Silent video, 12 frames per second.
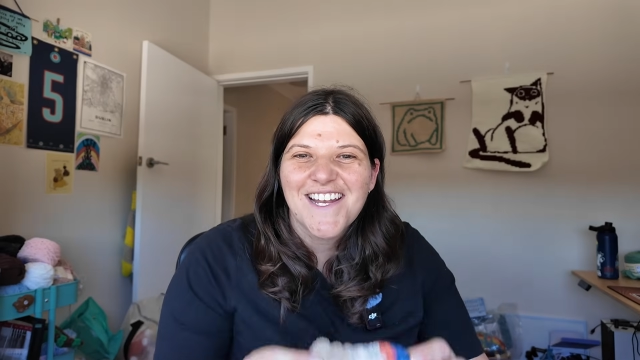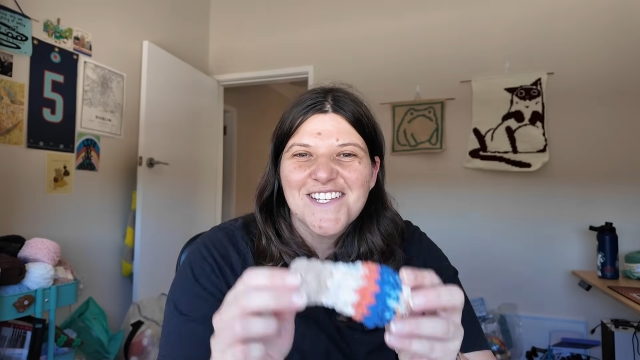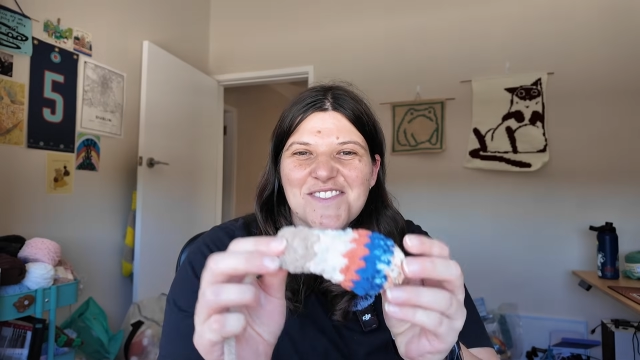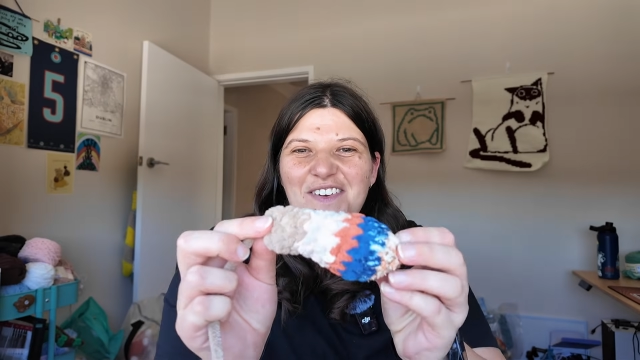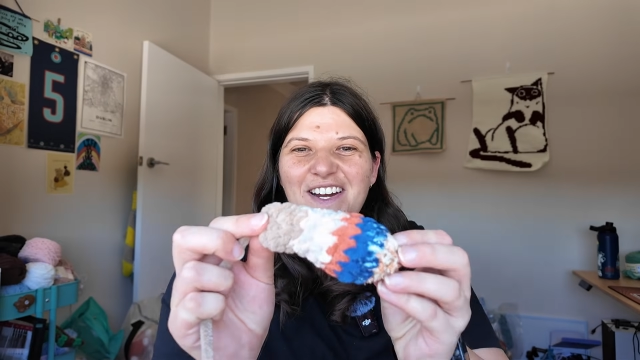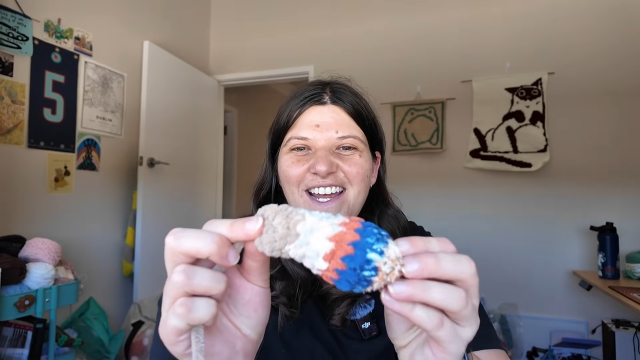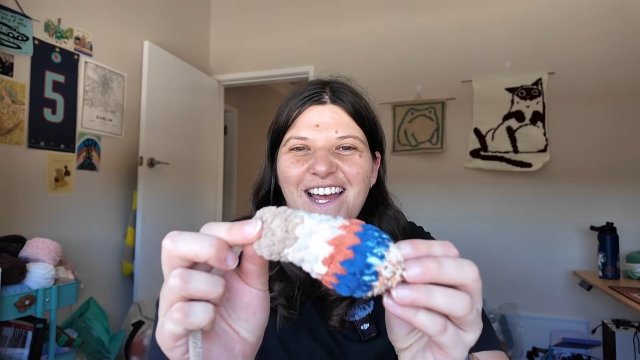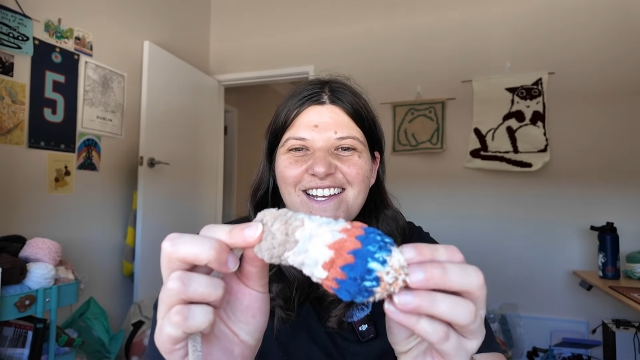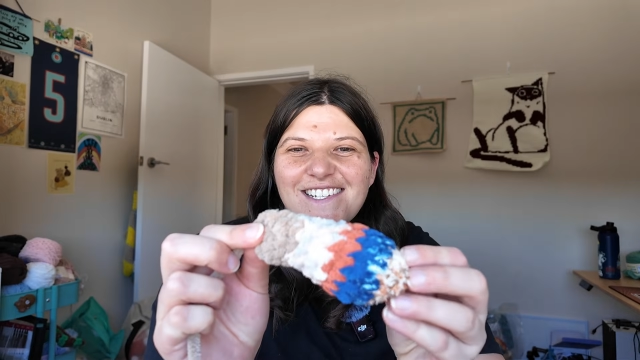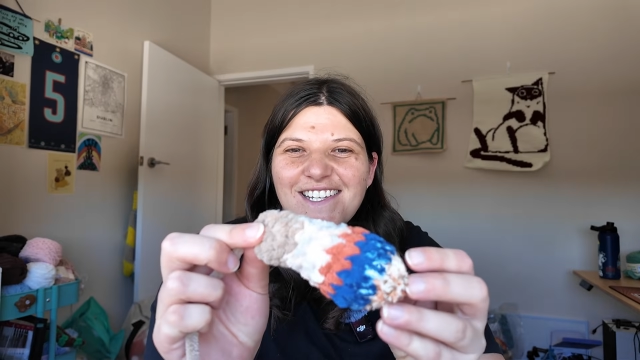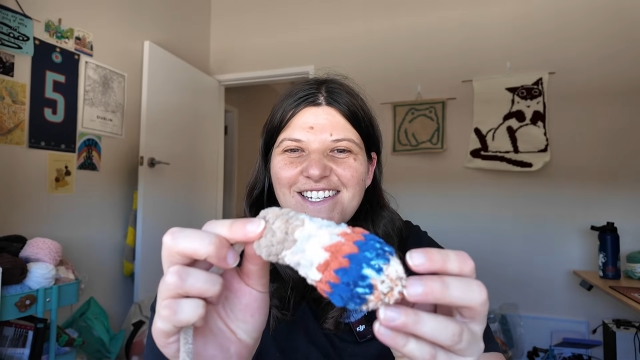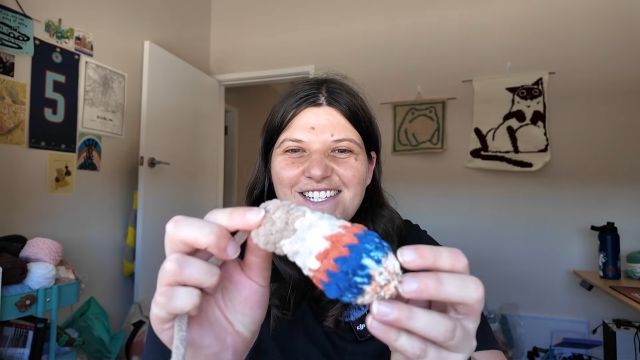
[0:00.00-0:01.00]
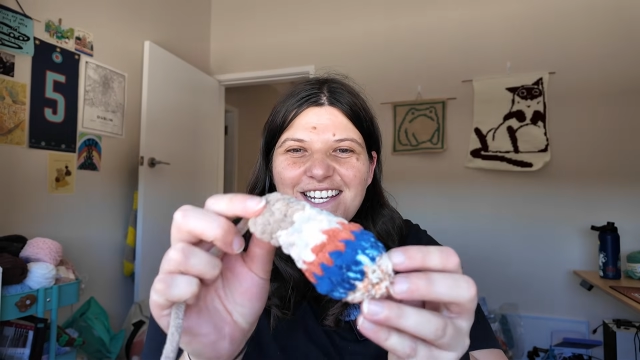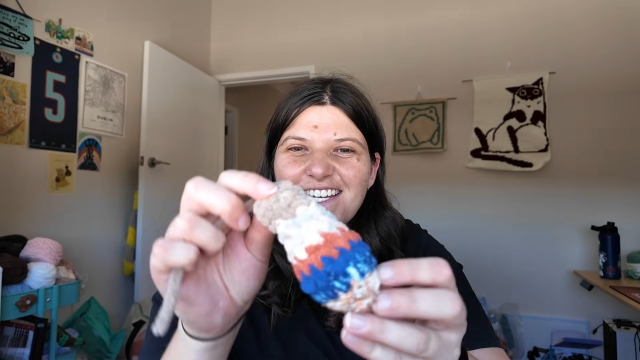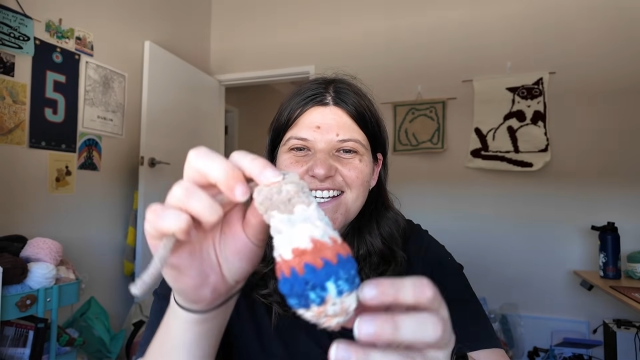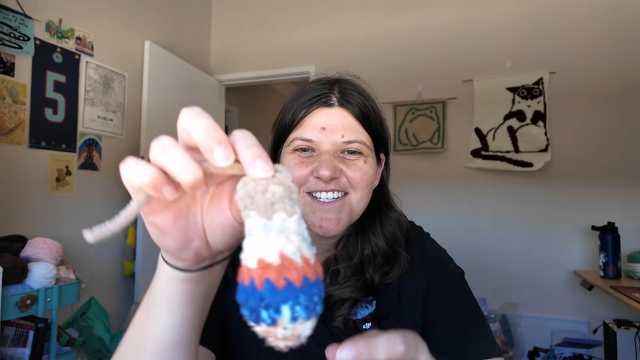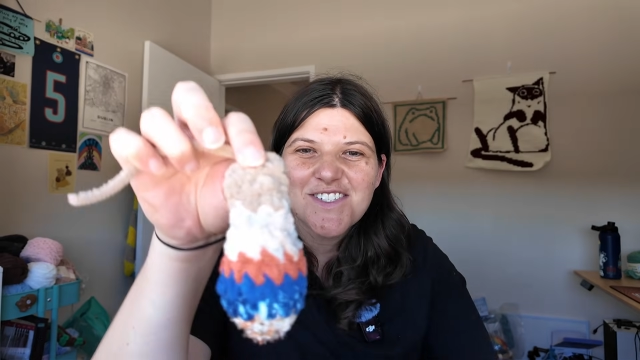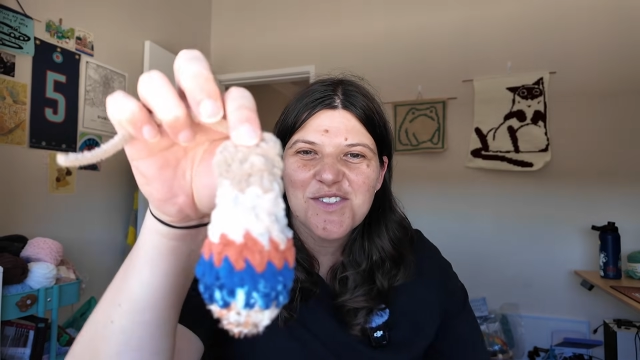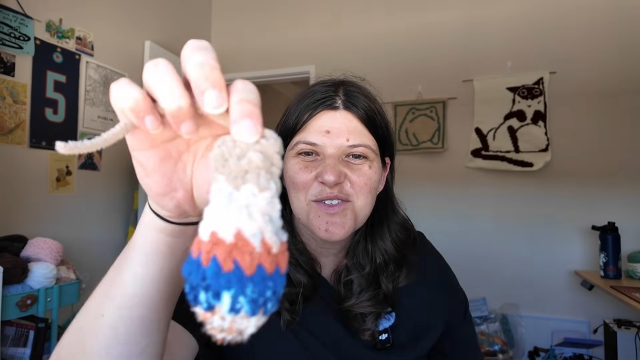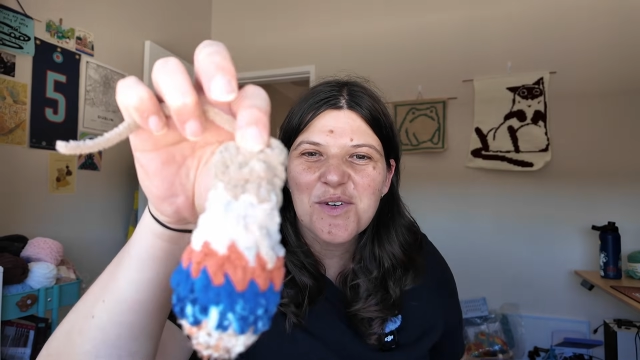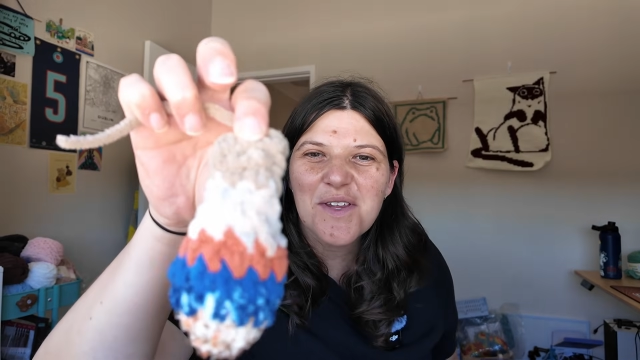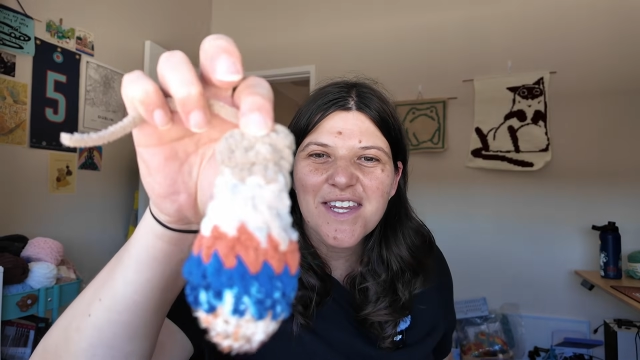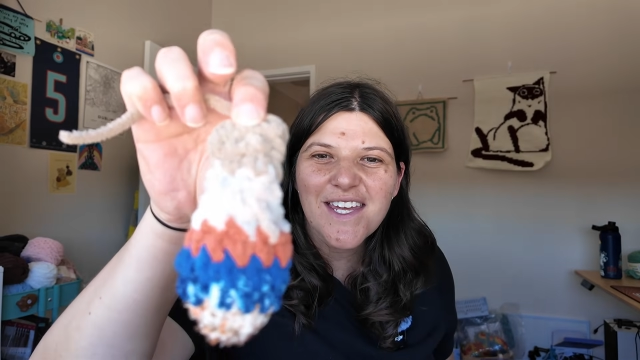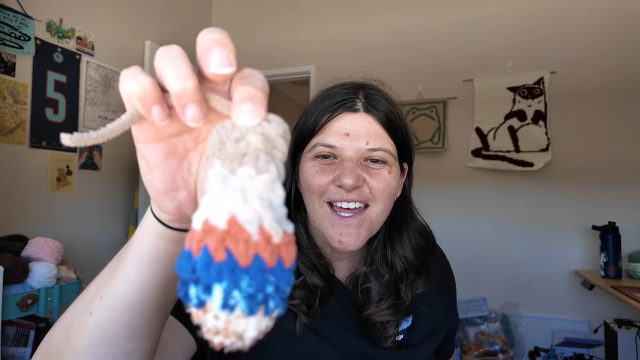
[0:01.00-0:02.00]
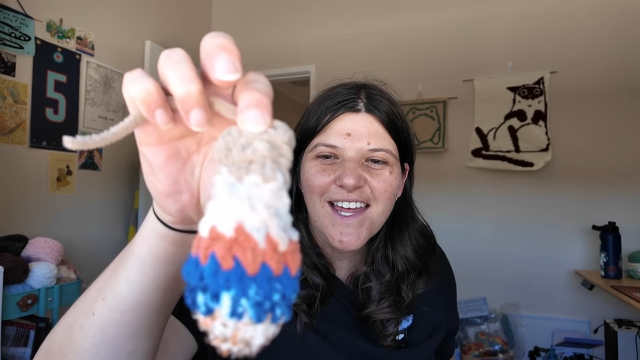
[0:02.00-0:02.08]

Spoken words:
that has very handily taken us to the